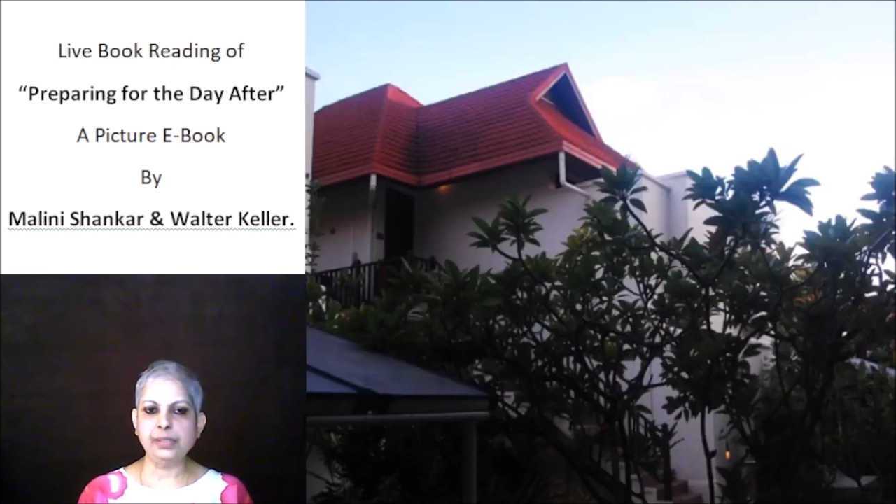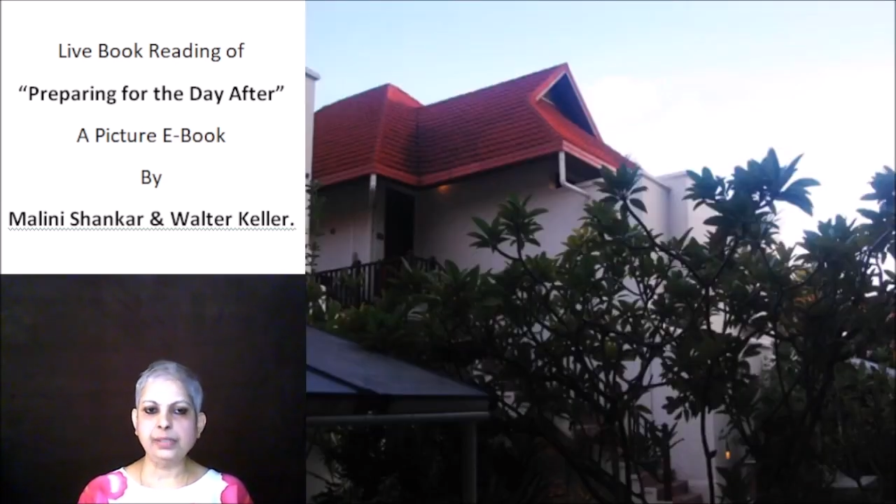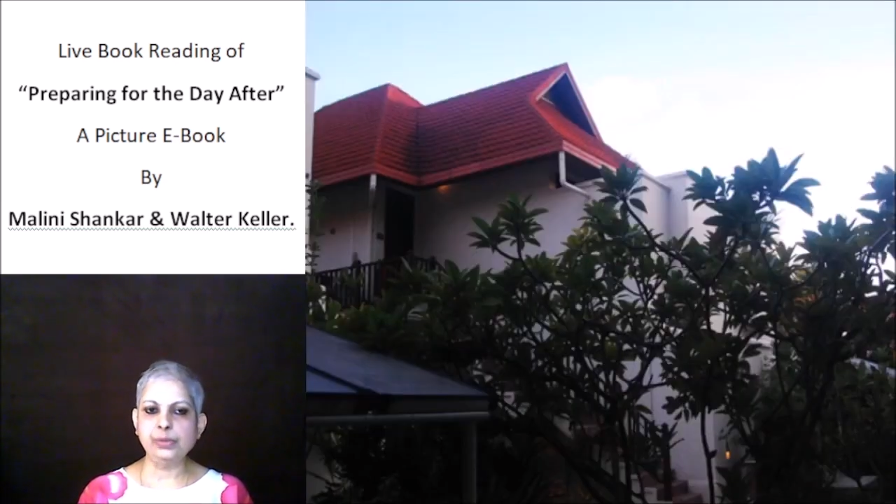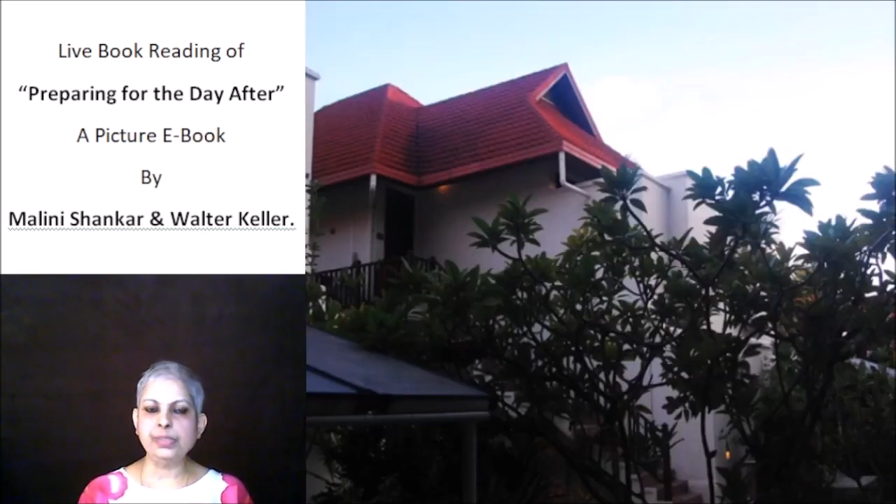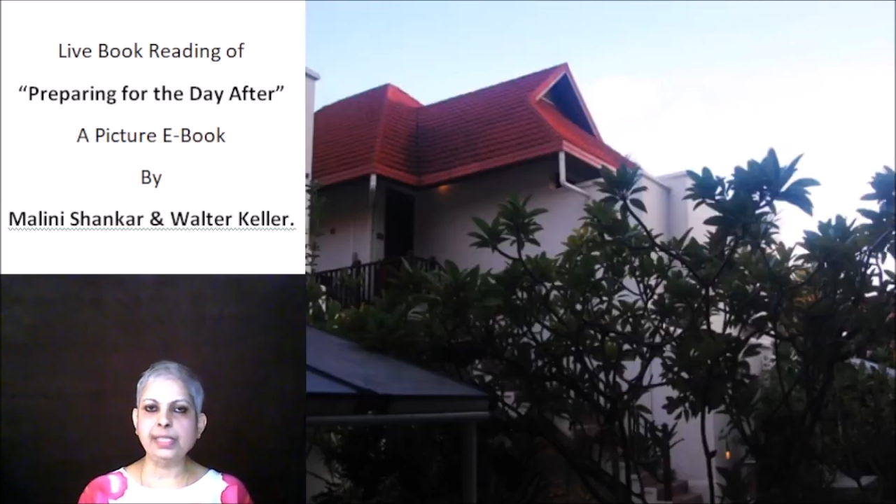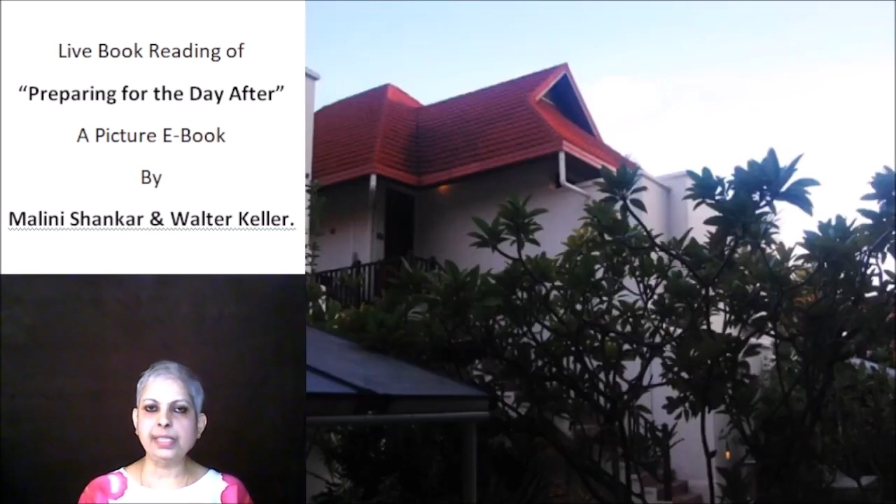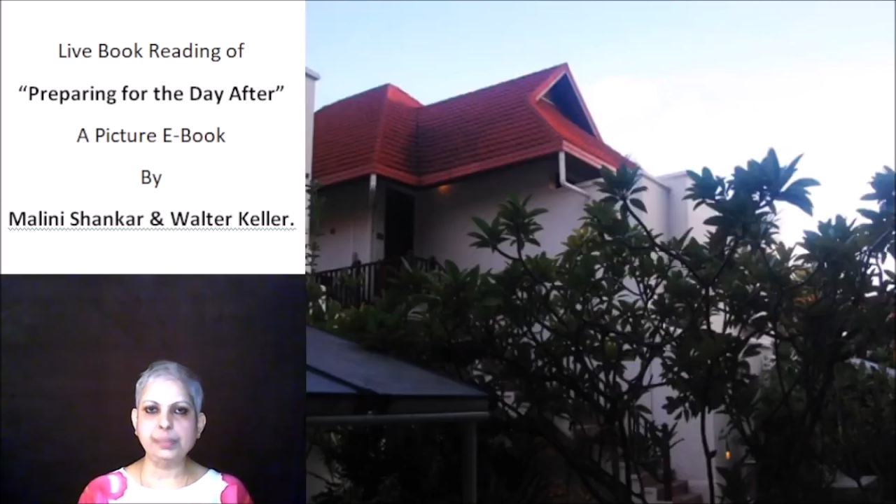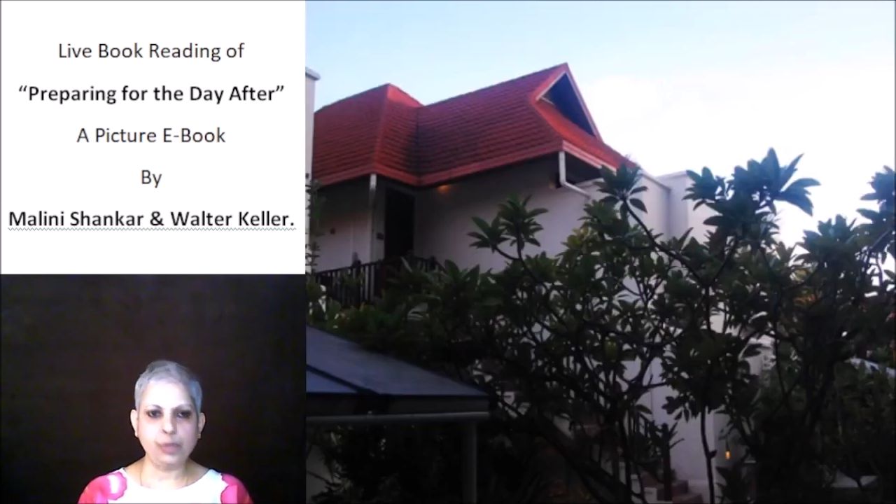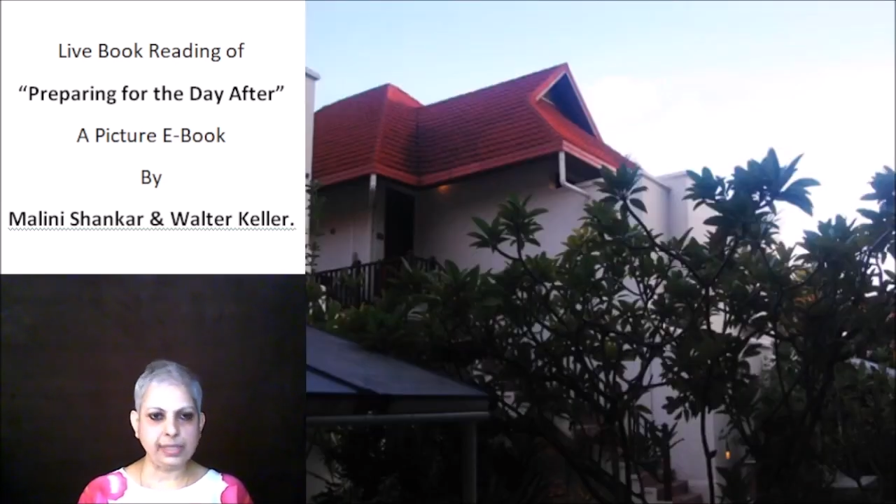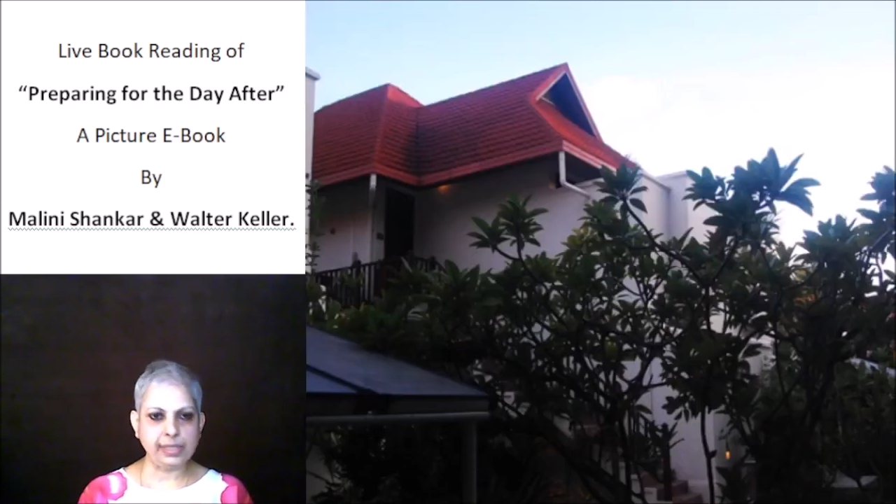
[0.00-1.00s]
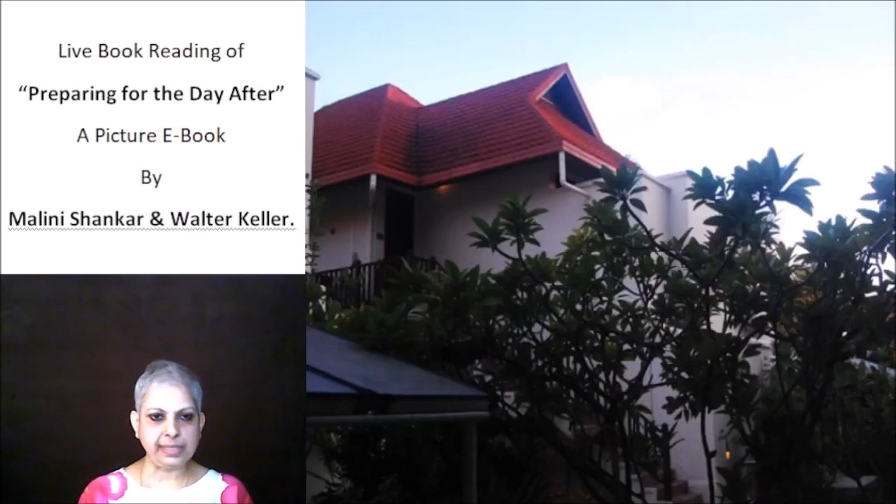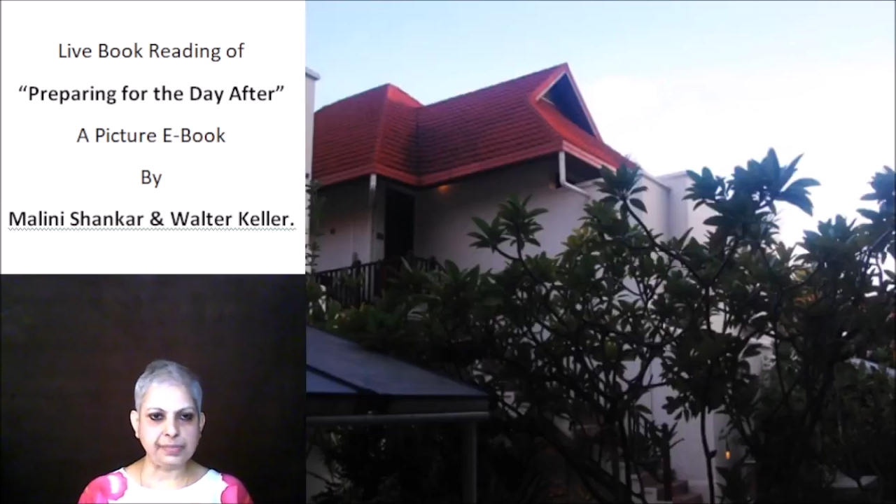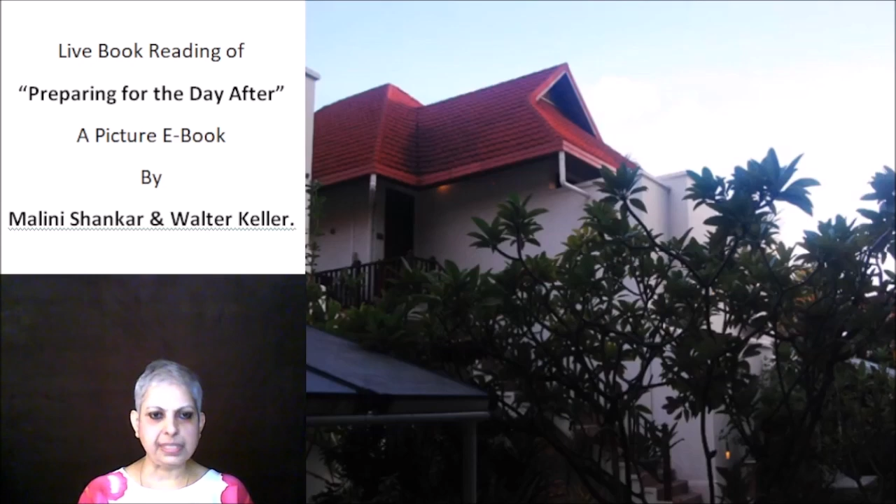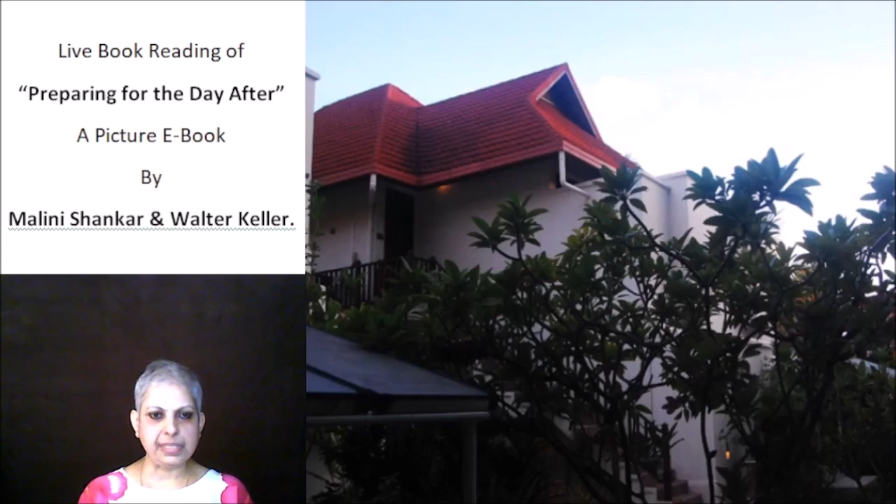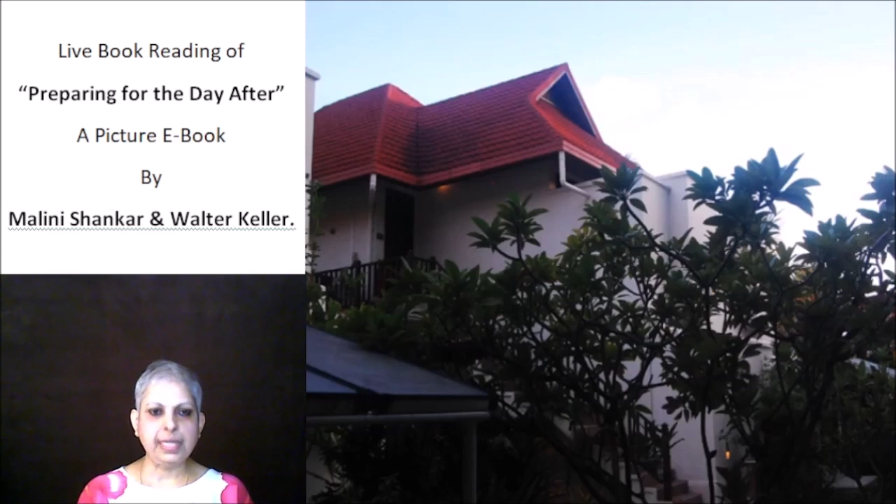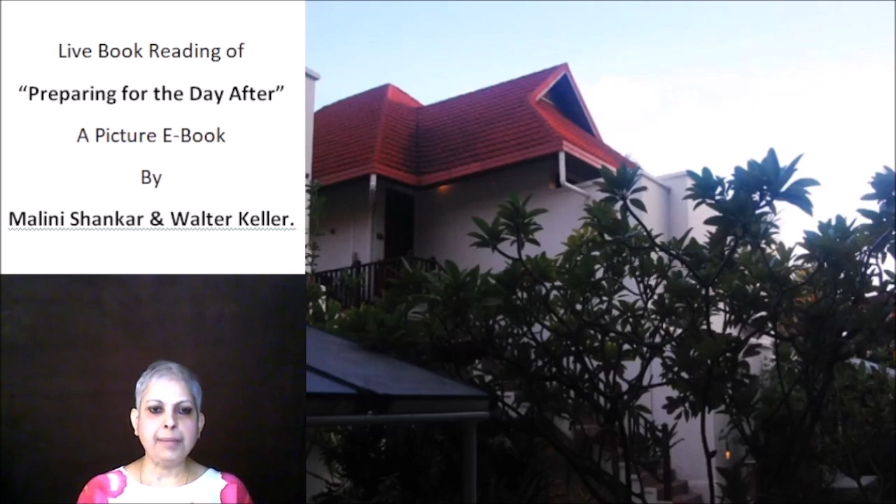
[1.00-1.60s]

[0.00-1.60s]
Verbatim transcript: lagoons in the Maldives,